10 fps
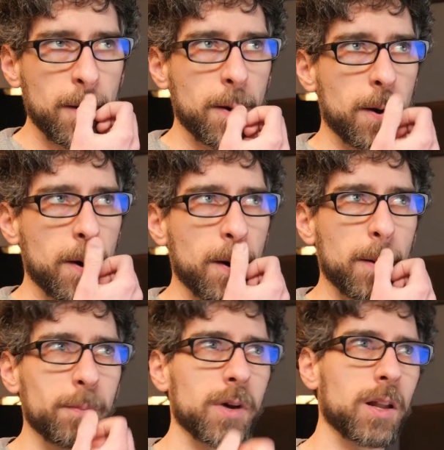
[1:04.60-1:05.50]

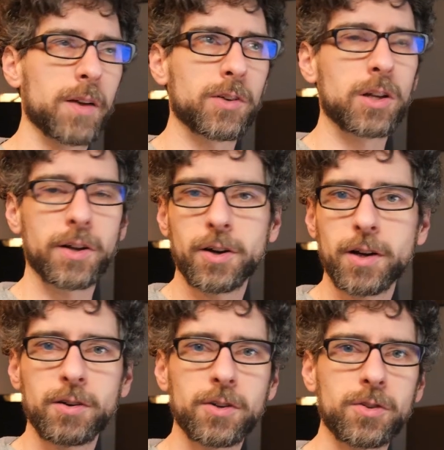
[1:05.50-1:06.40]
a lot of clicker
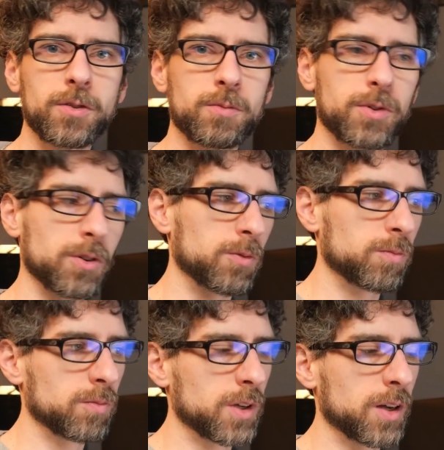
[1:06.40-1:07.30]
heroes, so
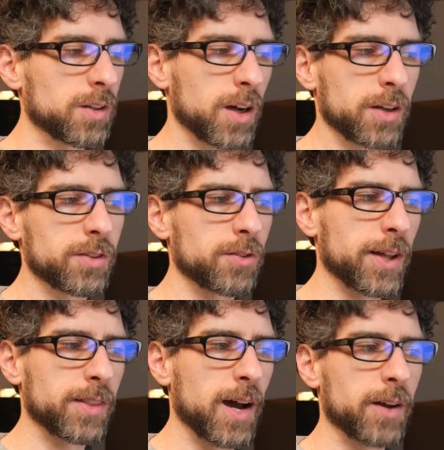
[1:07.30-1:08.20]
to us,
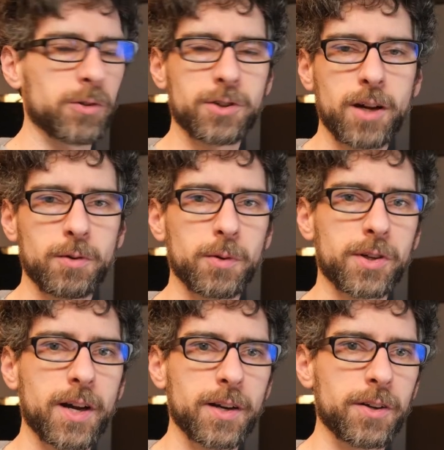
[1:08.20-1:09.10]
like the idle genre was
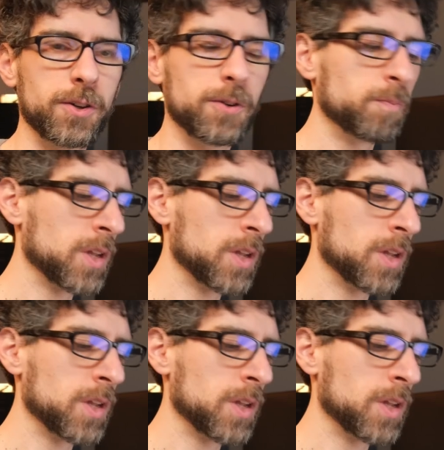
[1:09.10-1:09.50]
kind of new.